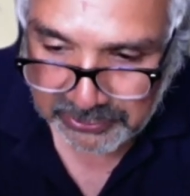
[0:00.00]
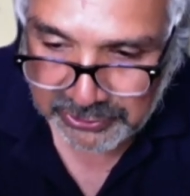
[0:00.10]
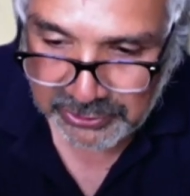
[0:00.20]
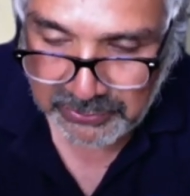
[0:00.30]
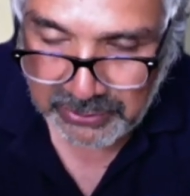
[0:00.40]

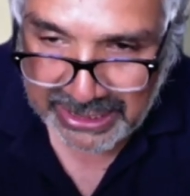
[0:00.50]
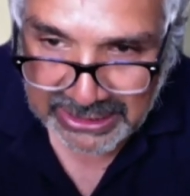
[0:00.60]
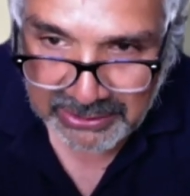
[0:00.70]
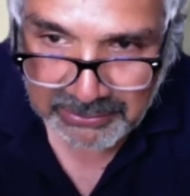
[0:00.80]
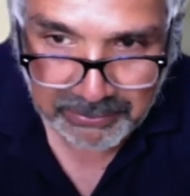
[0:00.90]
to
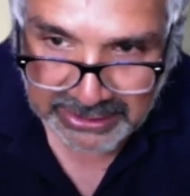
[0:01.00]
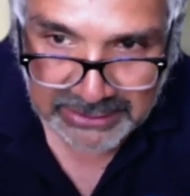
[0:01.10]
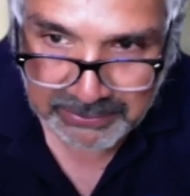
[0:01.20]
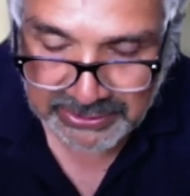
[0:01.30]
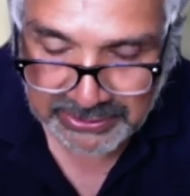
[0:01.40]
any
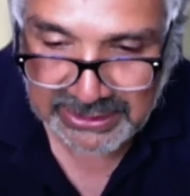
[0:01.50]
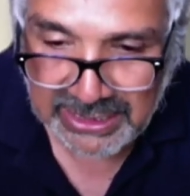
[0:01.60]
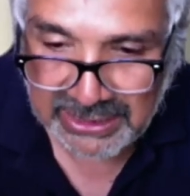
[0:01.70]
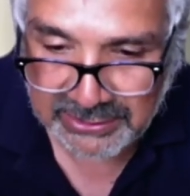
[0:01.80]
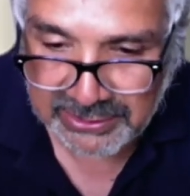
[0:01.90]
anybody in
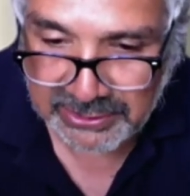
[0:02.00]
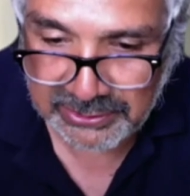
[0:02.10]
Hounslow.